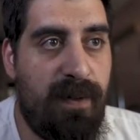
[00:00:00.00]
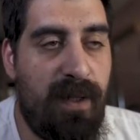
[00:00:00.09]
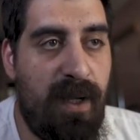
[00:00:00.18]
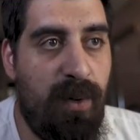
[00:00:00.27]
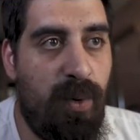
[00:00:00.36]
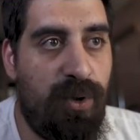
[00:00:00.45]

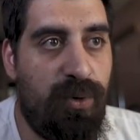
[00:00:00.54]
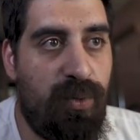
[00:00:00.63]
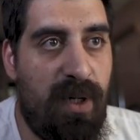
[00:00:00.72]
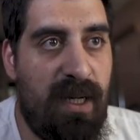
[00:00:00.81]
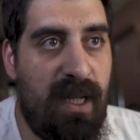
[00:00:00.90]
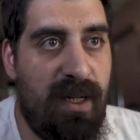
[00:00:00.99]
I want
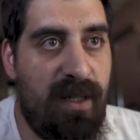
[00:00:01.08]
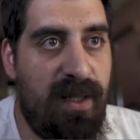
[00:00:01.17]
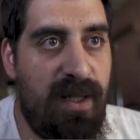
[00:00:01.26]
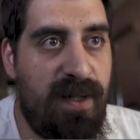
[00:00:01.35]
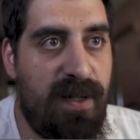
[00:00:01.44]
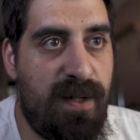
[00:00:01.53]
to align
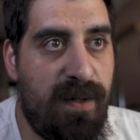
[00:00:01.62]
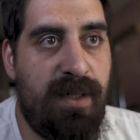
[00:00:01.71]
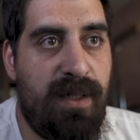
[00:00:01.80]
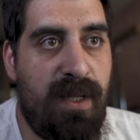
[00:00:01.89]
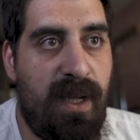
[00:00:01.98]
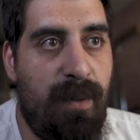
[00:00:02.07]
this,
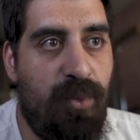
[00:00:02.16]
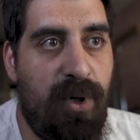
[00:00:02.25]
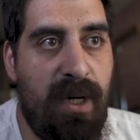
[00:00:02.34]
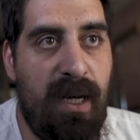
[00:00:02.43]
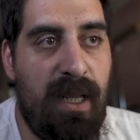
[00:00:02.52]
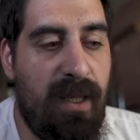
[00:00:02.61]

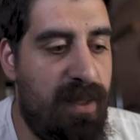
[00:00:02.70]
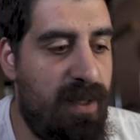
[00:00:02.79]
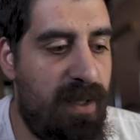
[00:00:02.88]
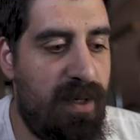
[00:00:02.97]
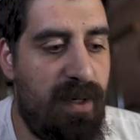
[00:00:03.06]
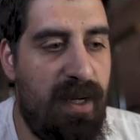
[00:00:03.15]
somewhere like
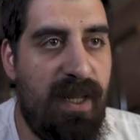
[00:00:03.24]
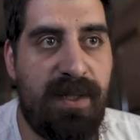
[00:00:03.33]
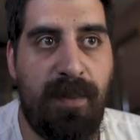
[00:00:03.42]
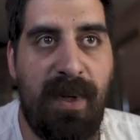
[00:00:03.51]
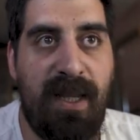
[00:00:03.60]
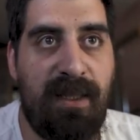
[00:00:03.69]
there.
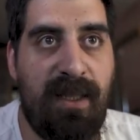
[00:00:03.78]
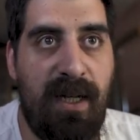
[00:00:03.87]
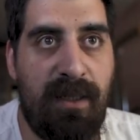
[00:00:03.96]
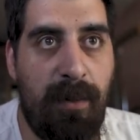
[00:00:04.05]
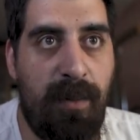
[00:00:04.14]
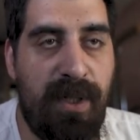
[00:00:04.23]
Let's make it a
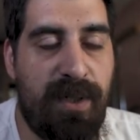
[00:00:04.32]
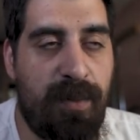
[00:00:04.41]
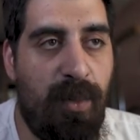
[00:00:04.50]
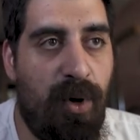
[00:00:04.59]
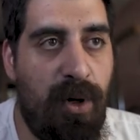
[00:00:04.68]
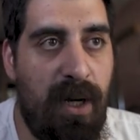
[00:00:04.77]
little bit
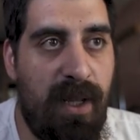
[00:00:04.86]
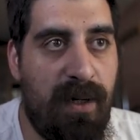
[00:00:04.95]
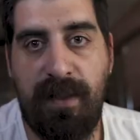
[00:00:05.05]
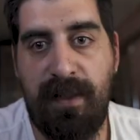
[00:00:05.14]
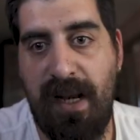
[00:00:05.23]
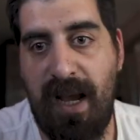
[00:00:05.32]
smaller.
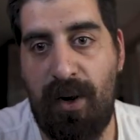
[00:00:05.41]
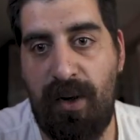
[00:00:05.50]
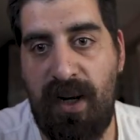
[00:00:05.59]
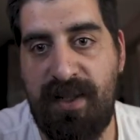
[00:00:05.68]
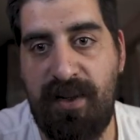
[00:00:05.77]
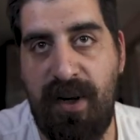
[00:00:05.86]
Now
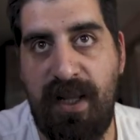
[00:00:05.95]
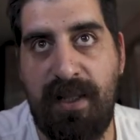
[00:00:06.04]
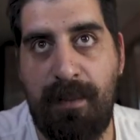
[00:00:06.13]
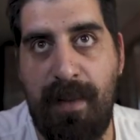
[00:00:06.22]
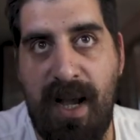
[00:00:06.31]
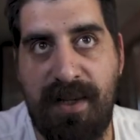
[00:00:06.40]
let's create a
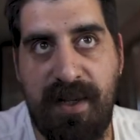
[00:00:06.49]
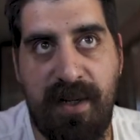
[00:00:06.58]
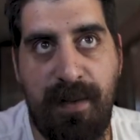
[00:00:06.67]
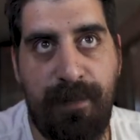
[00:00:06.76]
mask.